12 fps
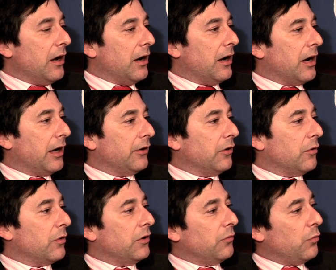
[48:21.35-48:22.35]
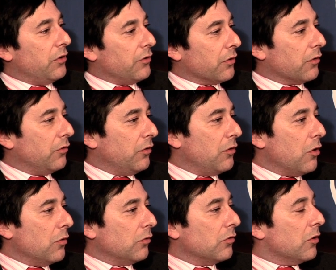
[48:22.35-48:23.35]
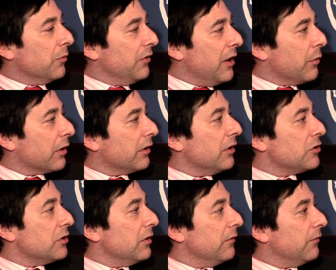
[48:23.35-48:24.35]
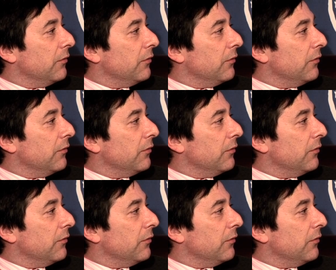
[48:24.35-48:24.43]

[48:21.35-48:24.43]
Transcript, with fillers: Uh, I know in, with your Go global network initiative,